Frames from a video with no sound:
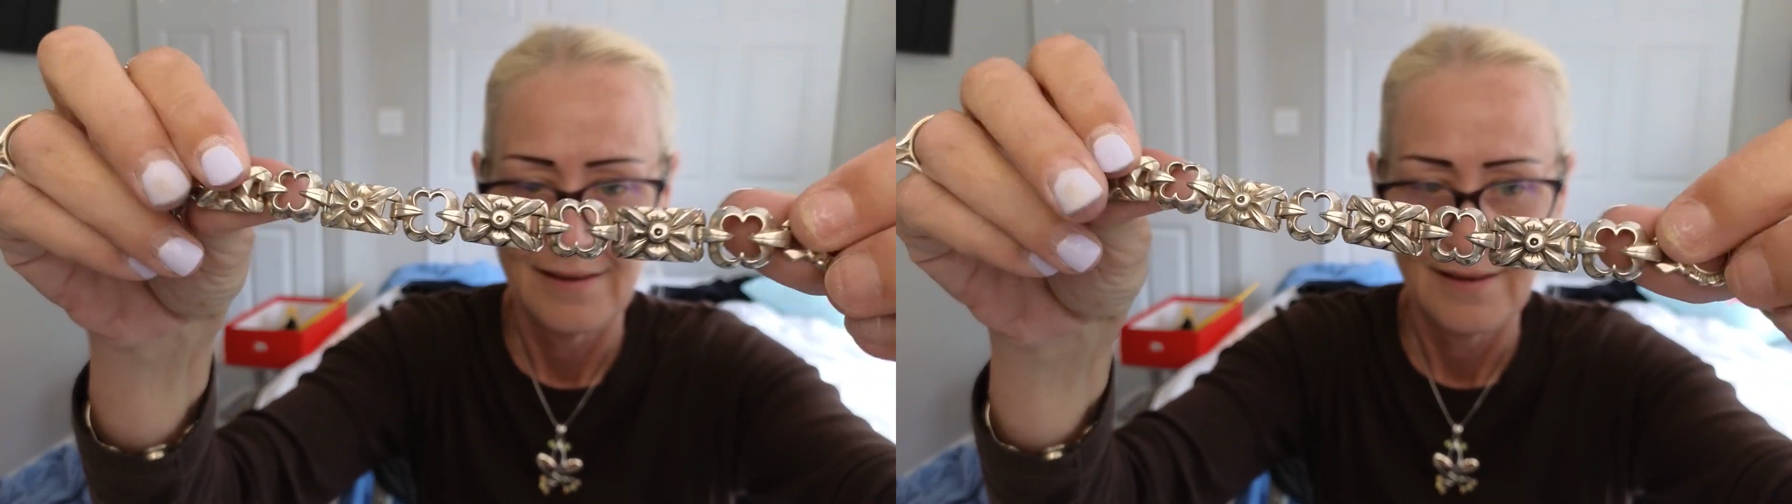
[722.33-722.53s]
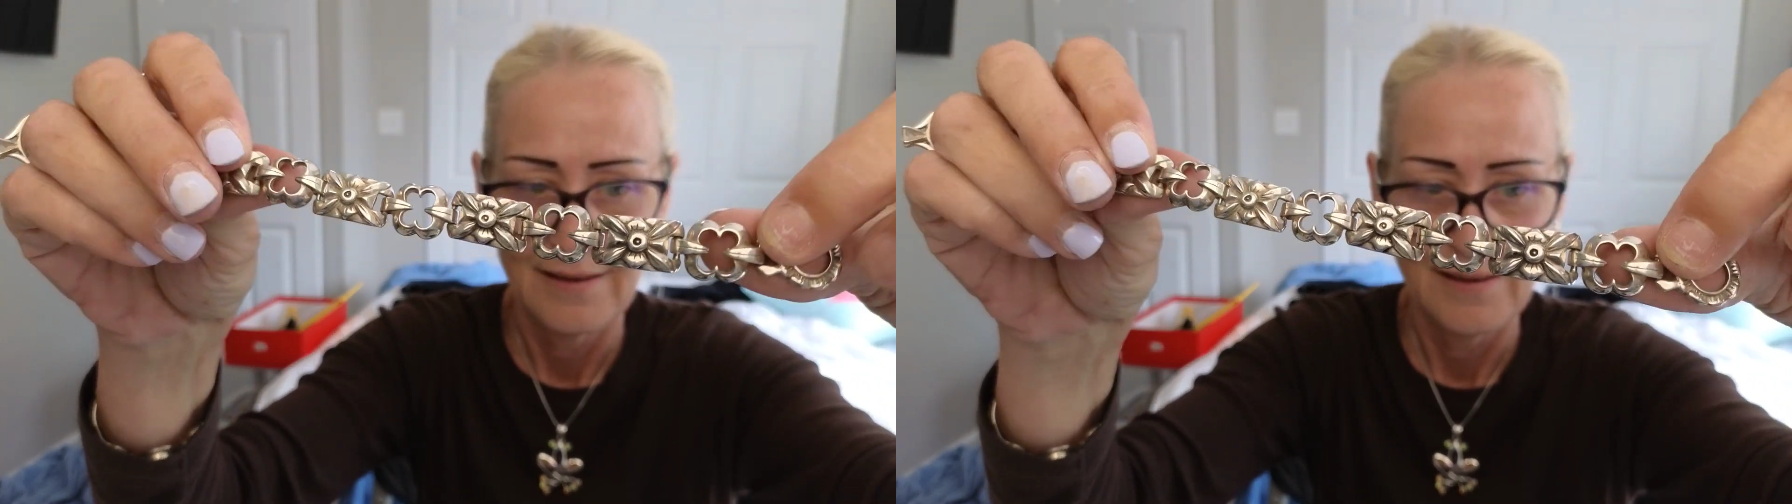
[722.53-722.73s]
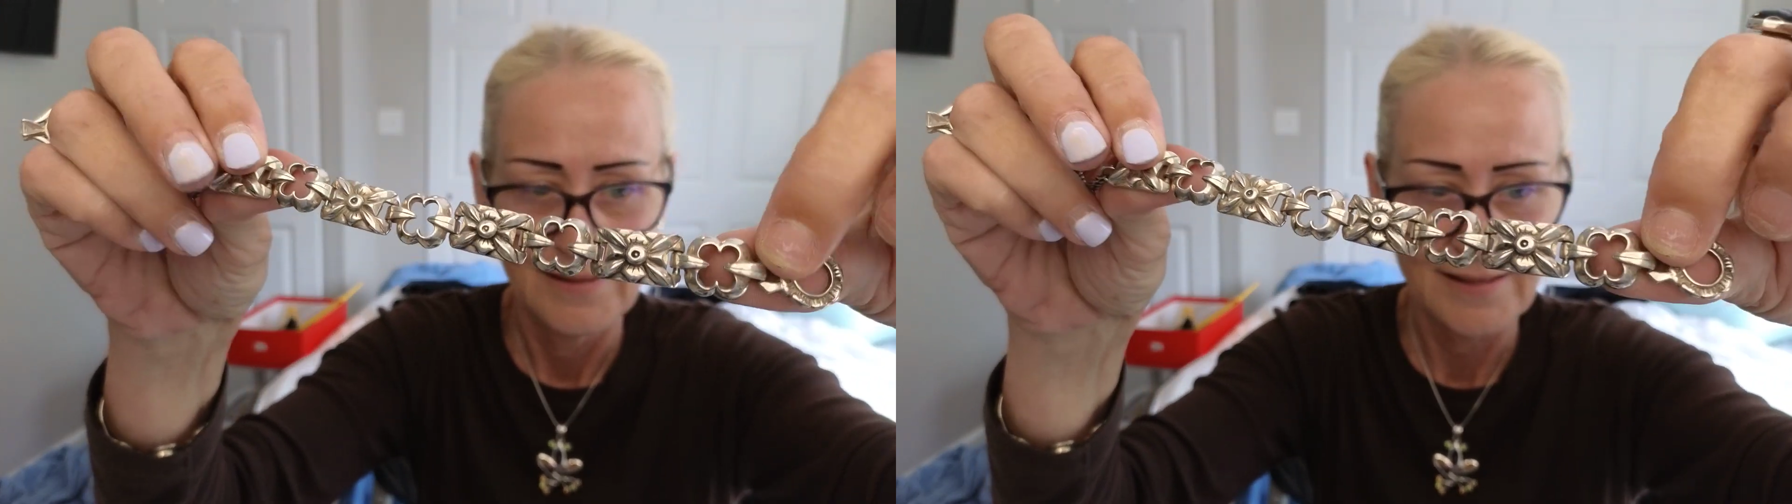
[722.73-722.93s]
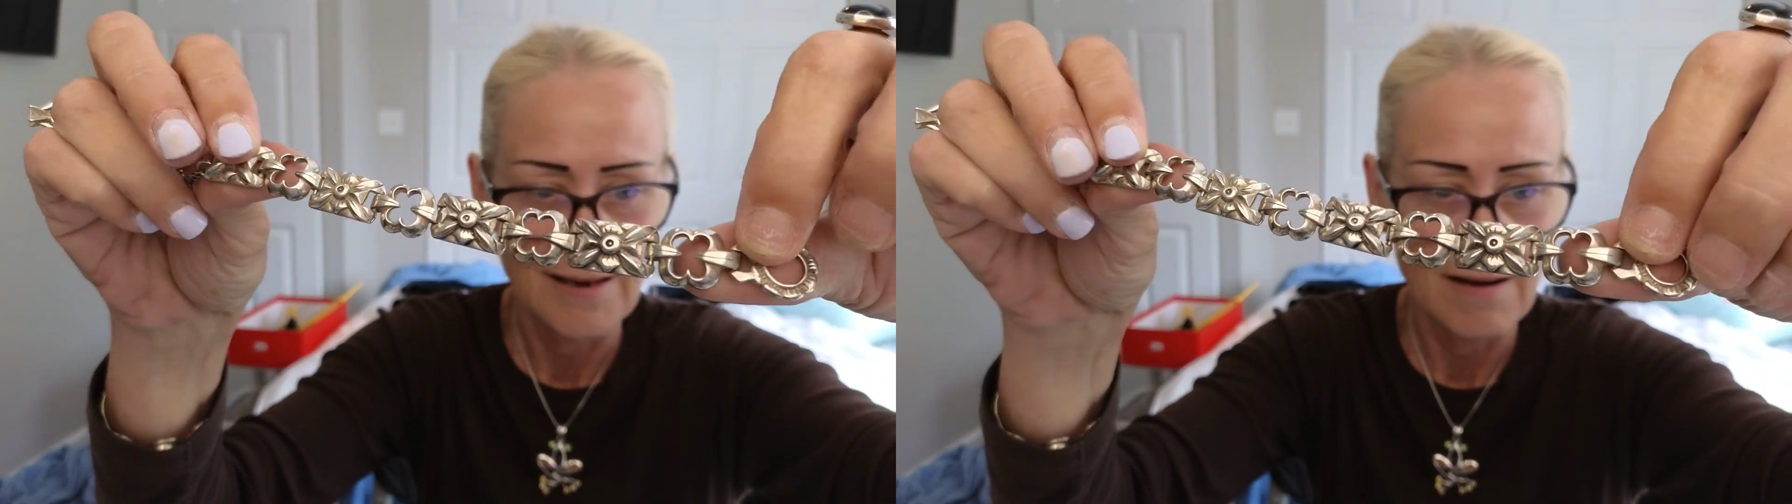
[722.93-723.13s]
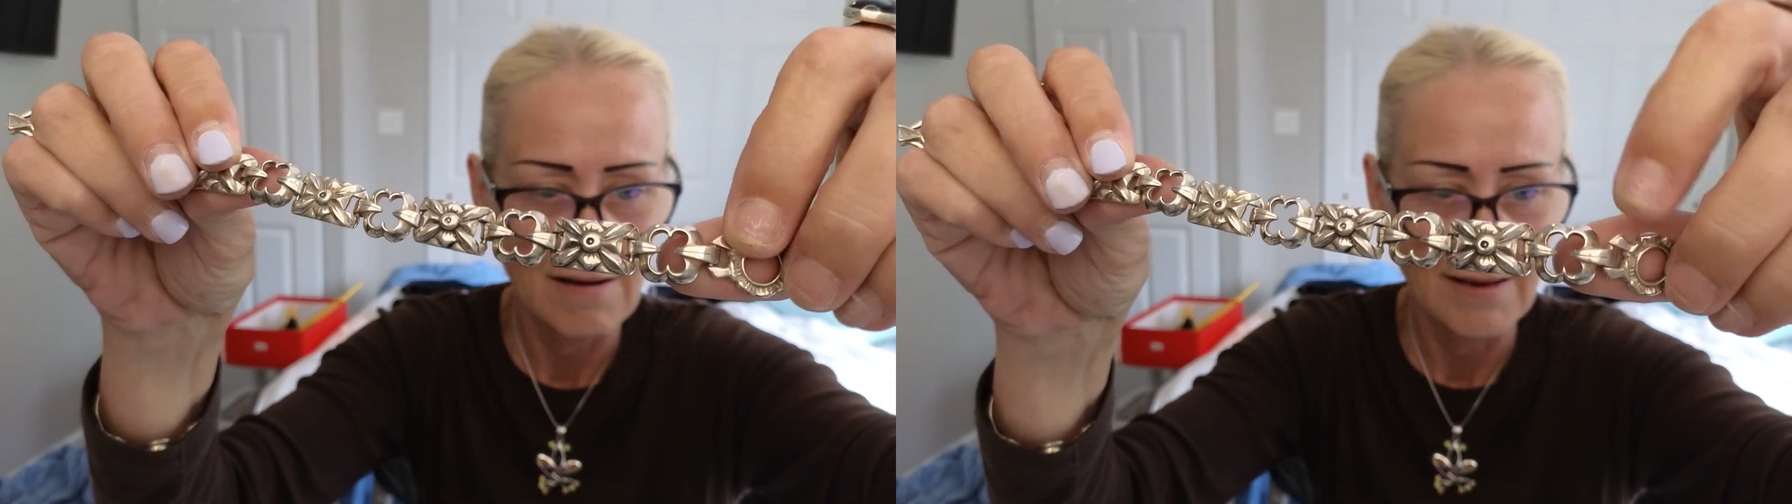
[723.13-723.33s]
It's got
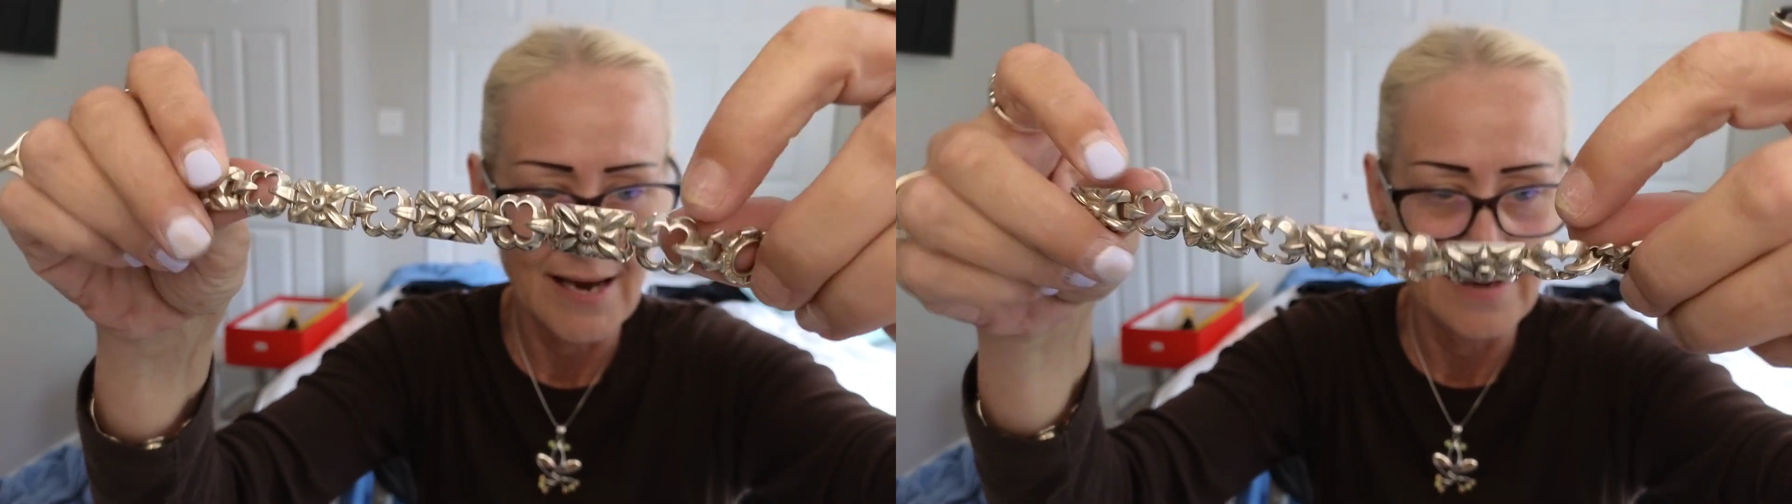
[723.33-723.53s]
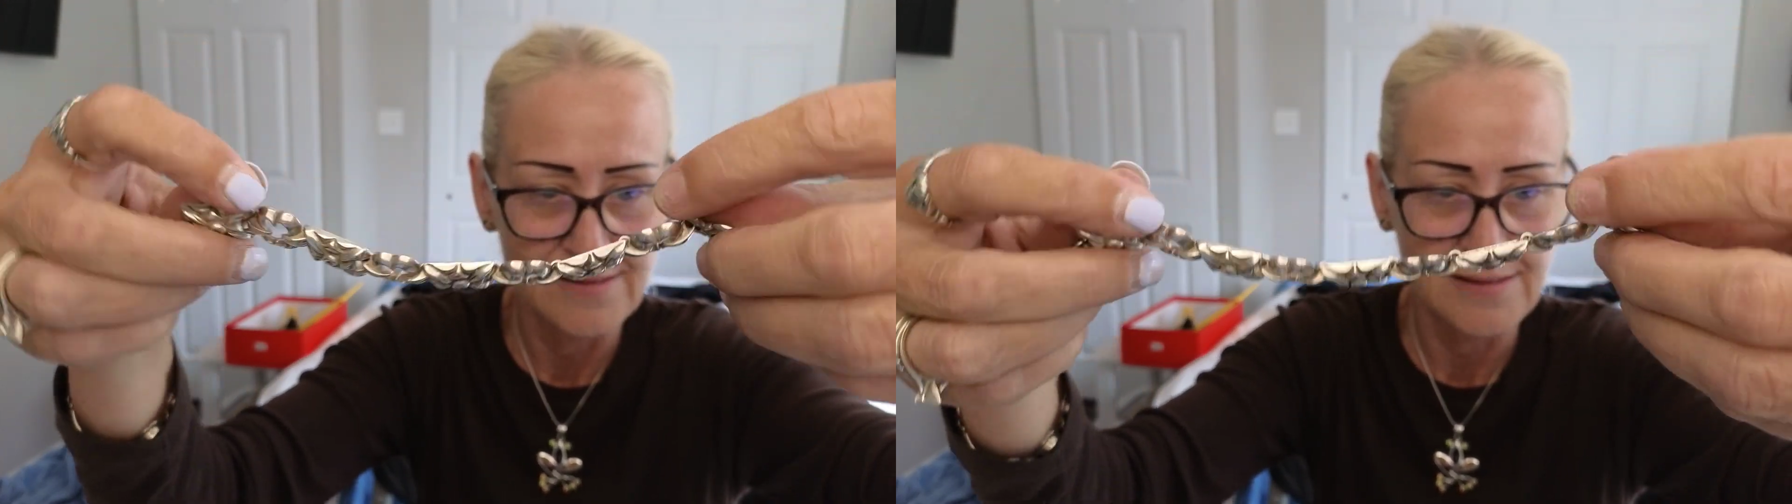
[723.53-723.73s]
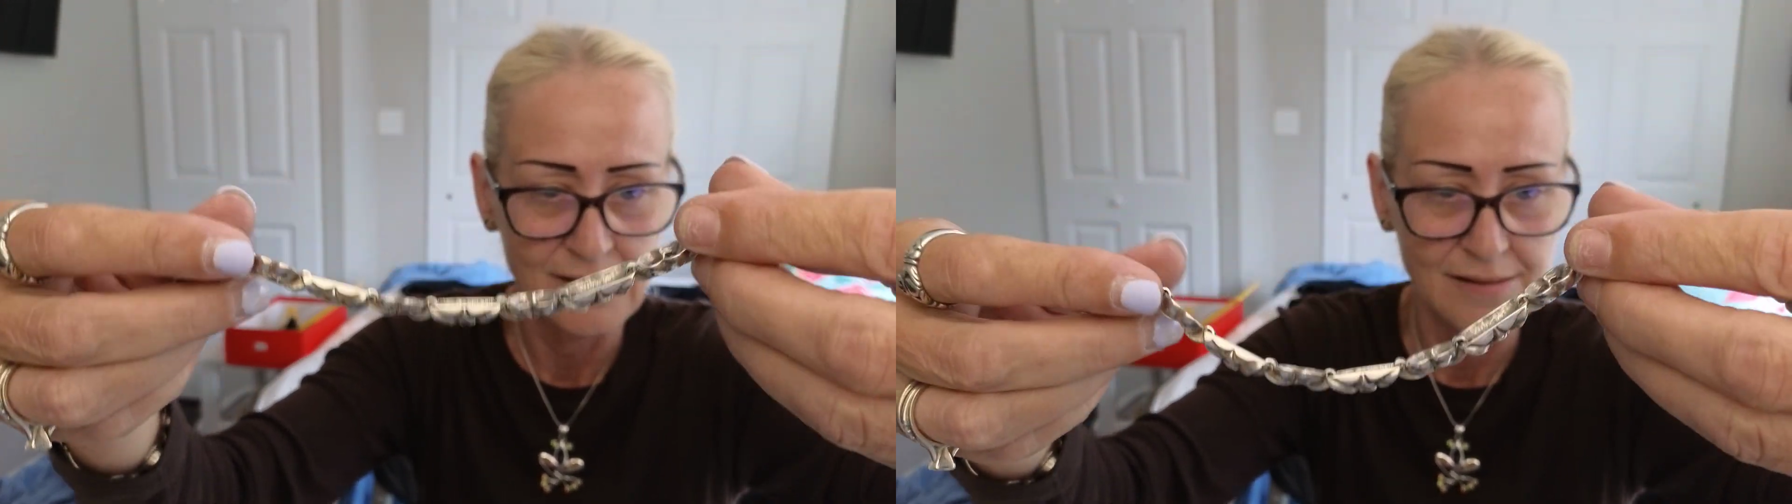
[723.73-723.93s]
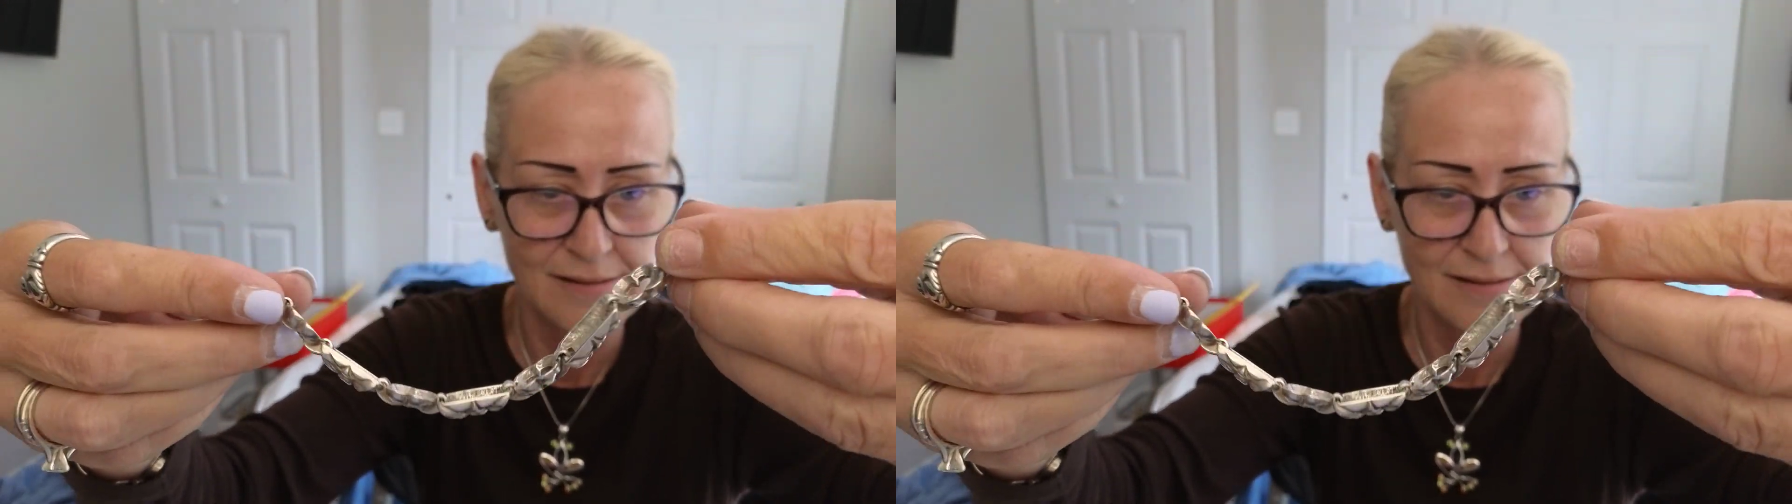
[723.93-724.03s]
all kinds of...